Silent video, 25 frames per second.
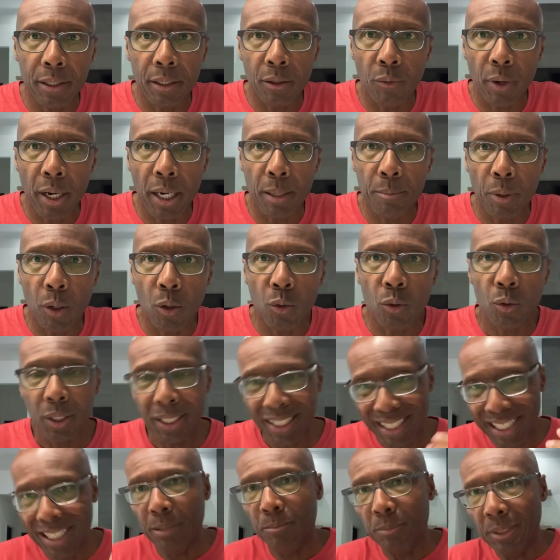end of the rainbow,
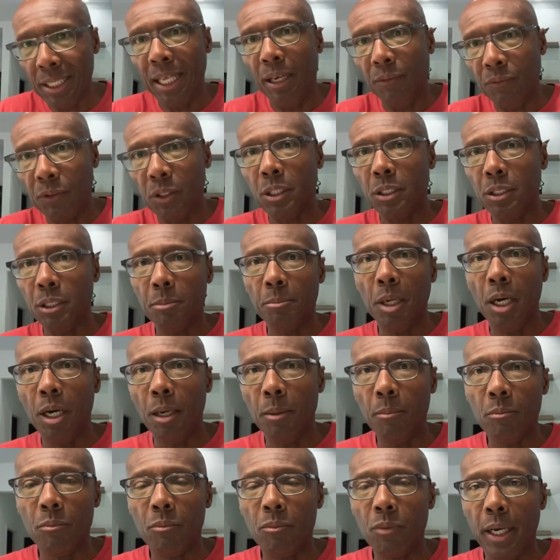keep leveling them
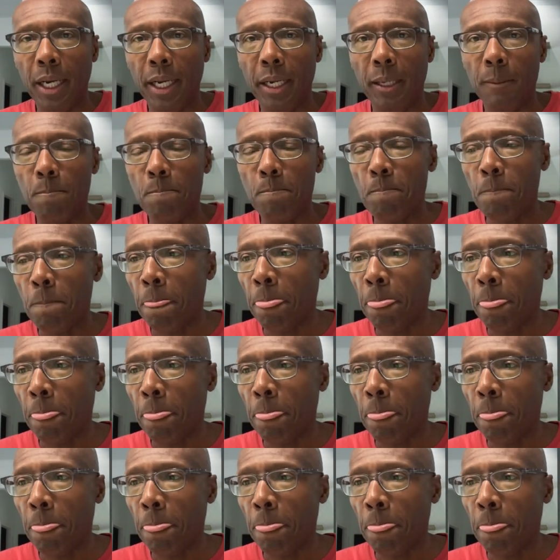up, right?